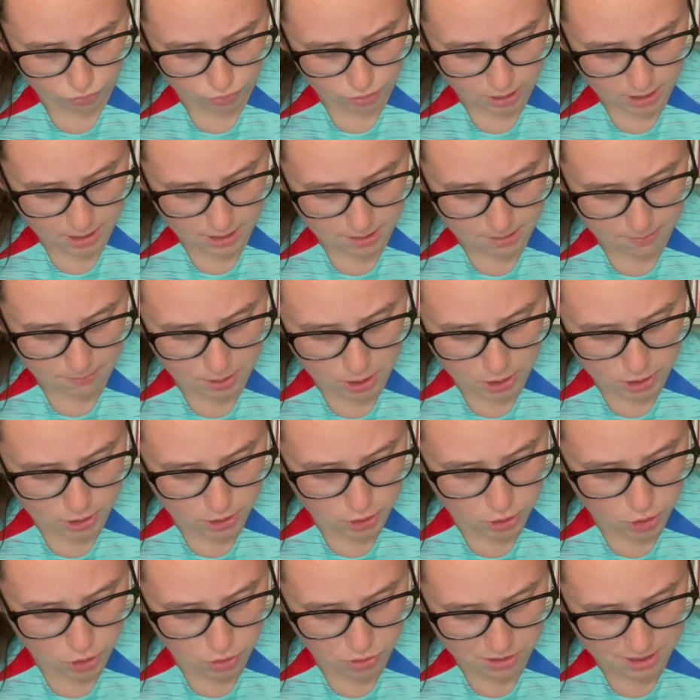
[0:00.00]
I'm
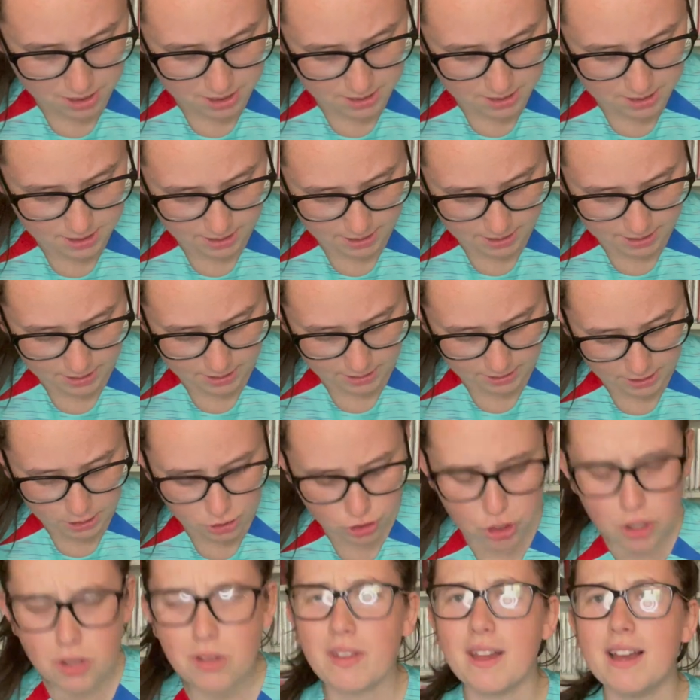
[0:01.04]
not entirely...
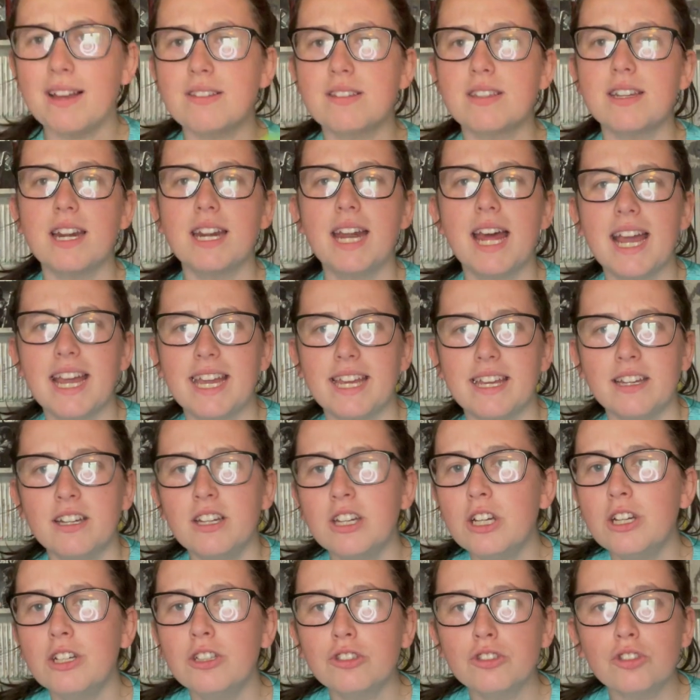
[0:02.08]
2008.
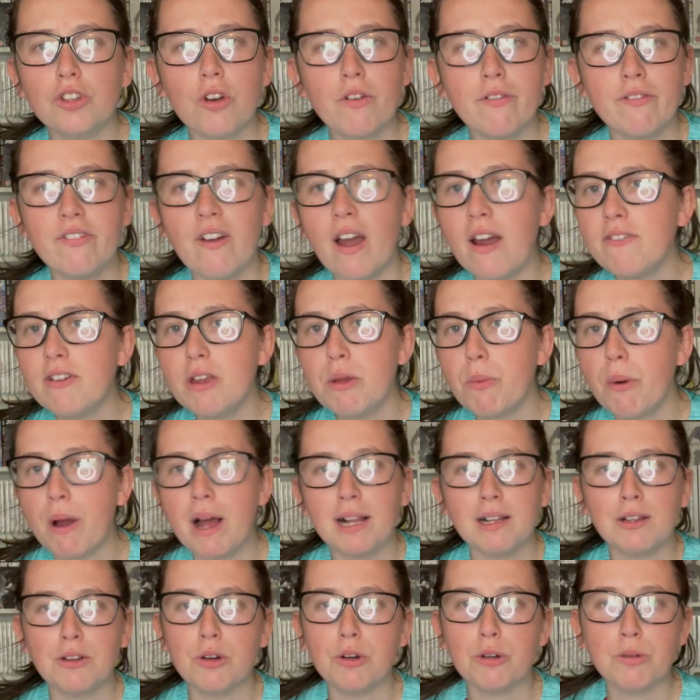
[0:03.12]
So very
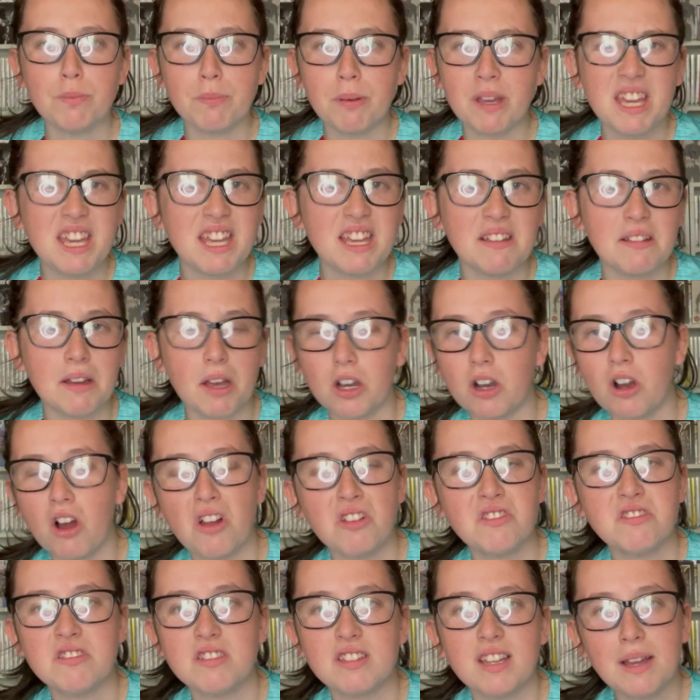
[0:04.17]
well could be a
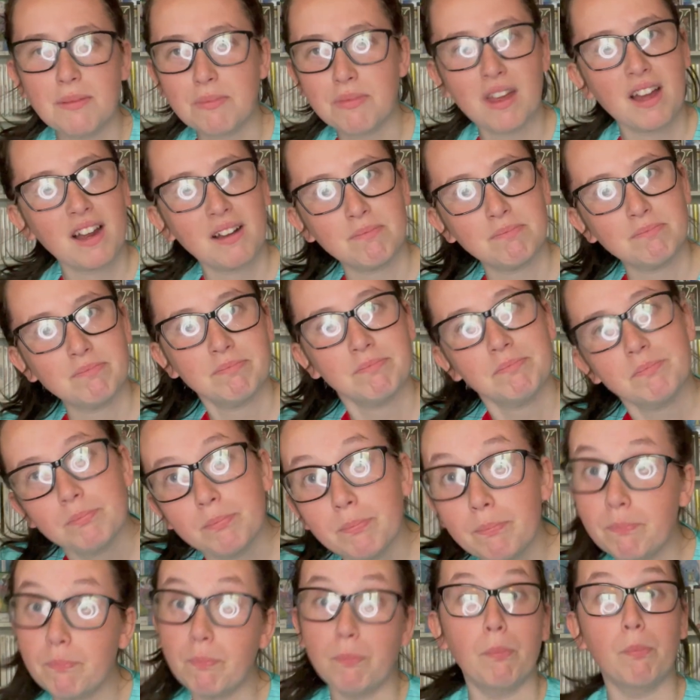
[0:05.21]
concept that
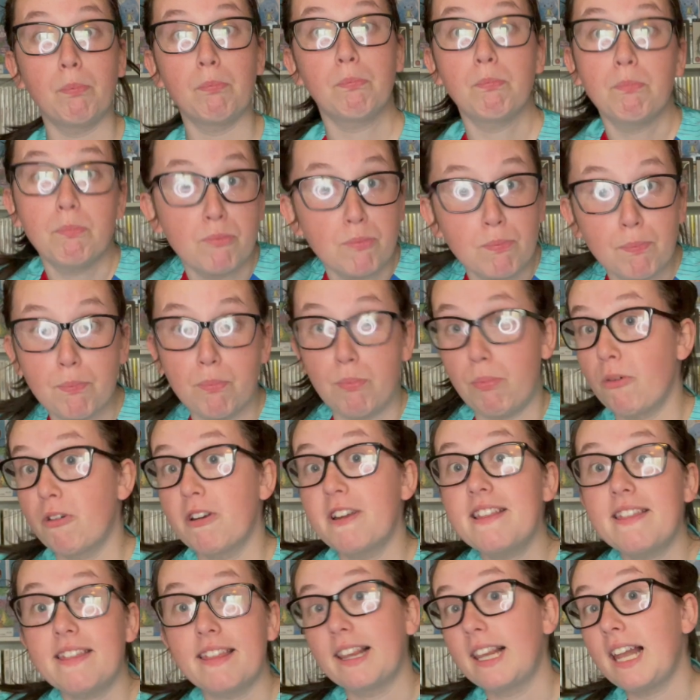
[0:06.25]

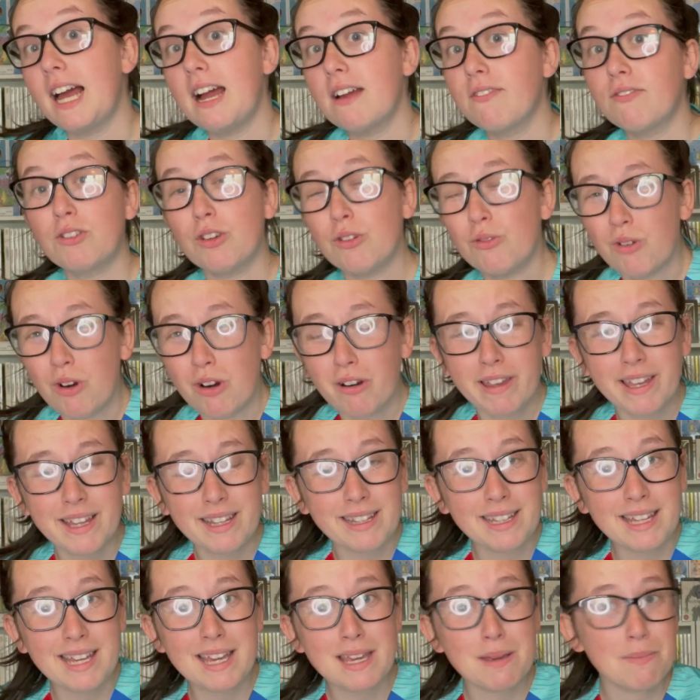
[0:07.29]
breathed life to Rocket
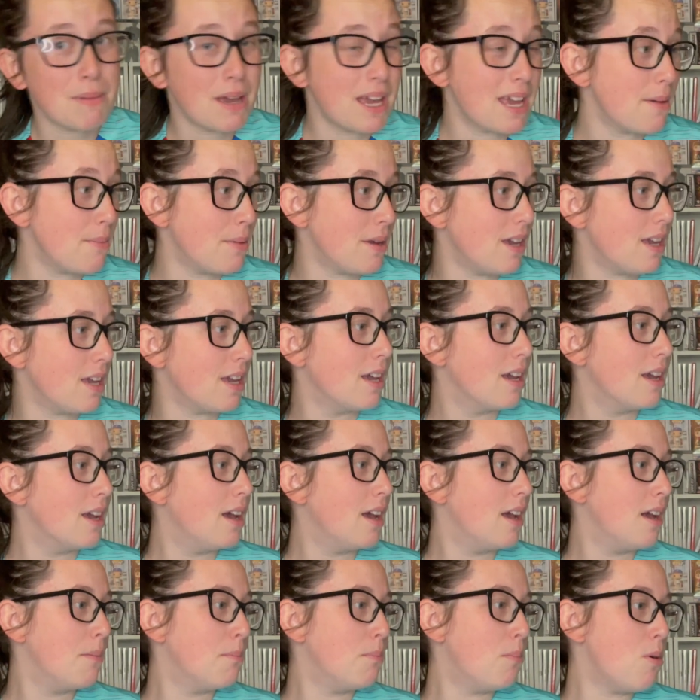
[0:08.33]
League maybe,
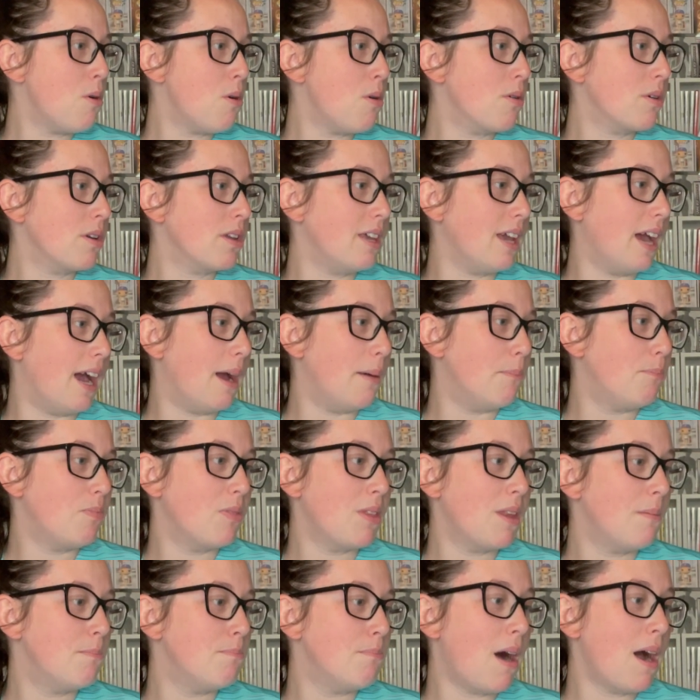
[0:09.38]
but yeah,
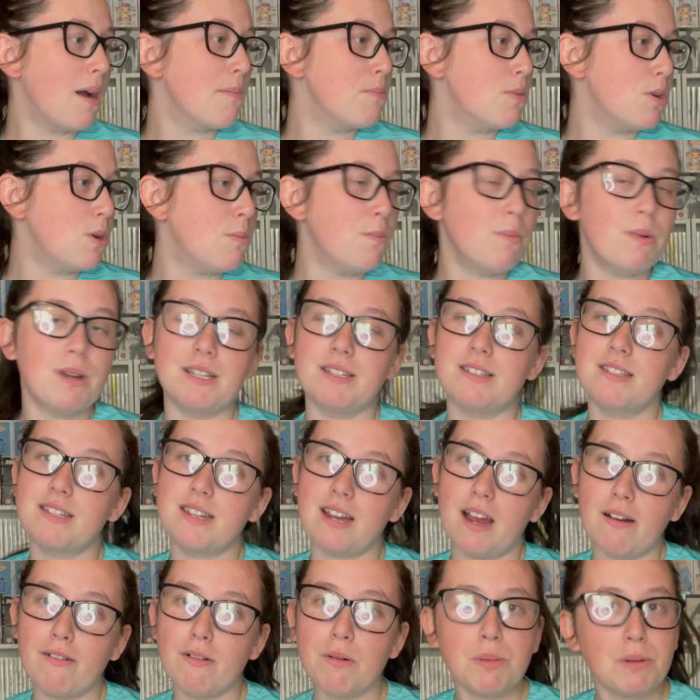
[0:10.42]
my mum is
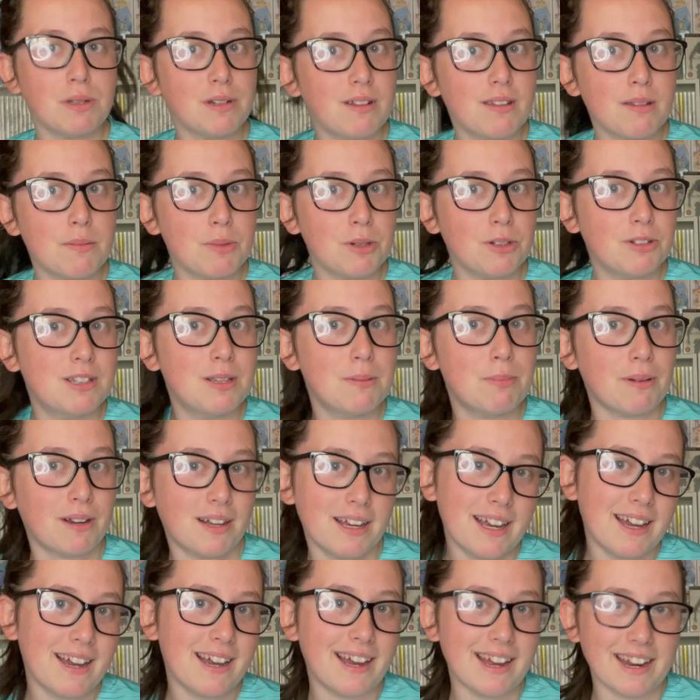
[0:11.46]
terrible at the
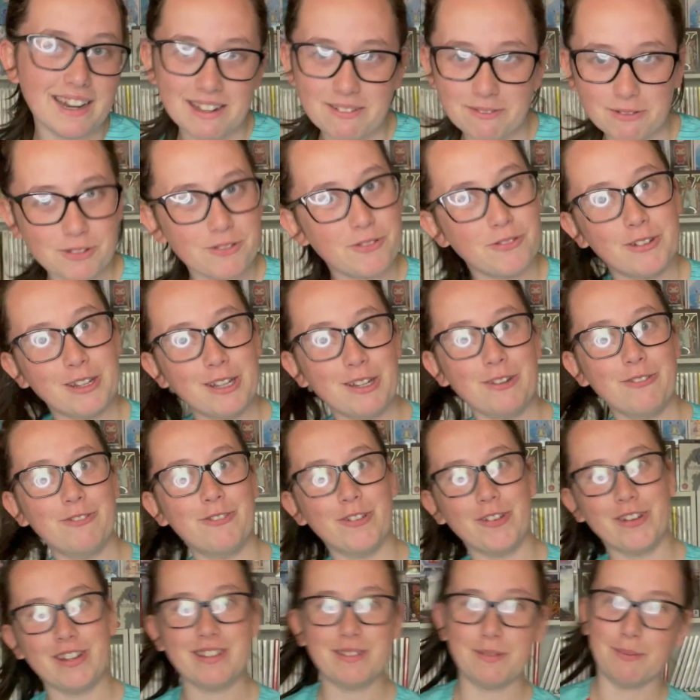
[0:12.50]
multiplayer and it was really
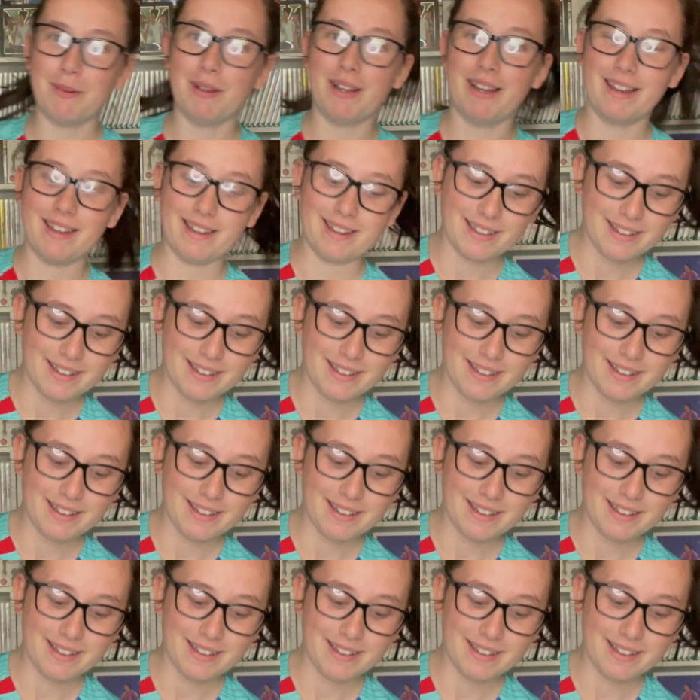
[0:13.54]
funny to play.